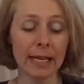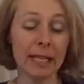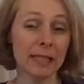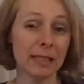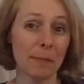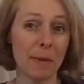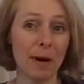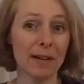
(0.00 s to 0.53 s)

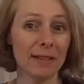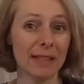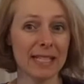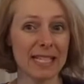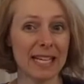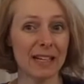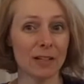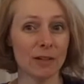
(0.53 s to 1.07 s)
The part that's
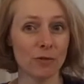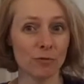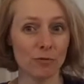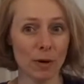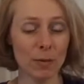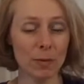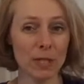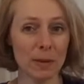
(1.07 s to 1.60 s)
kind of
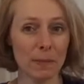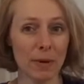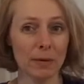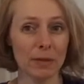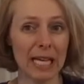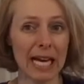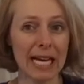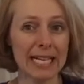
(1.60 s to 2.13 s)
gross about
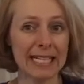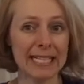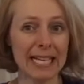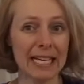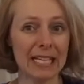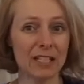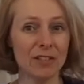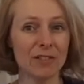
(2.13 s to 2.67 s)
that is
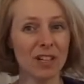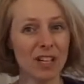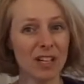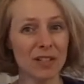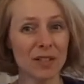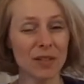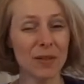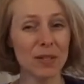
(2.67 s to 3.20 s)
that you're
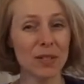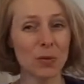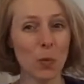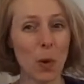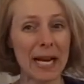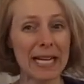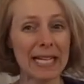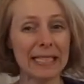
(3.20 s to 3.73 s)
also
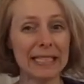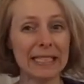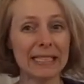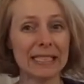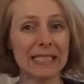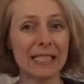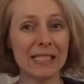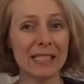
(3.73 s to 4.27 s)
sweating
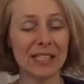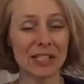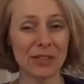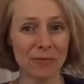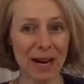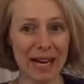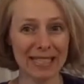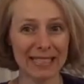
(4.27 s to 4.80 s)

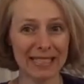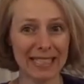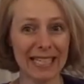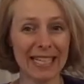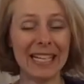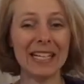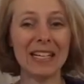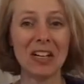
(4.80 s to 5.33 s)
directly
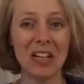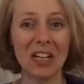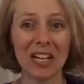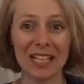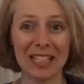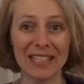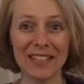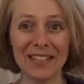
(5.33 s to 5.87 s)

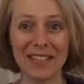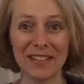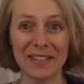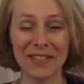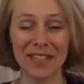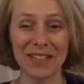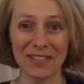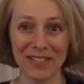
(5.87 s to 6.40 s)
onto
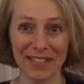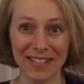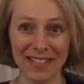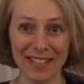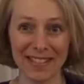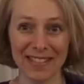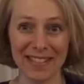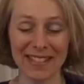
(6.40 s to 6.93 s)
those
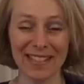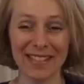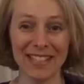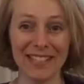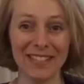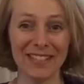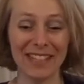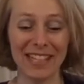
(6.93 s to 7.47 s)
crystals
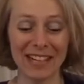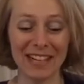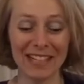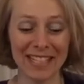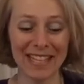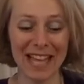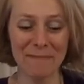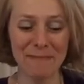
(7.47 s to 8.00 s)
too,
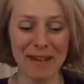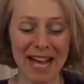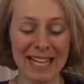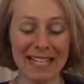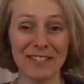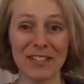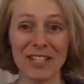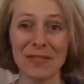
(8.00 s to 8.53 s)
onto that mat, and
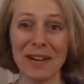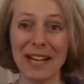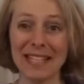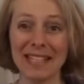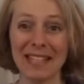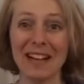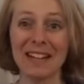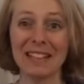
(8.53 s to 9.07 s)
your sweat's
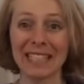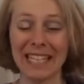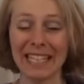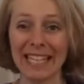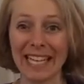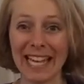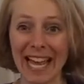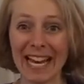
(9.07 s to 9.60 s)
all going to
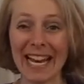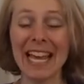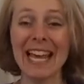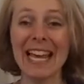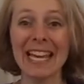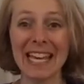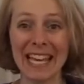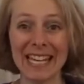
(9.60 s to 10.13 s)
get
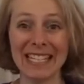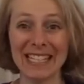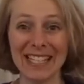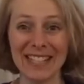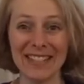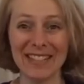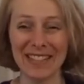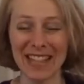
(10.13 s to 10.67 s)

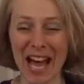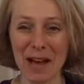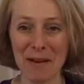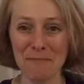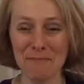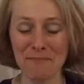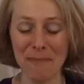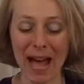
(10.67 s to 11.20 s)
into that
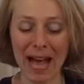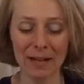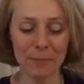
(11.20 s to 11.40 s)
mat.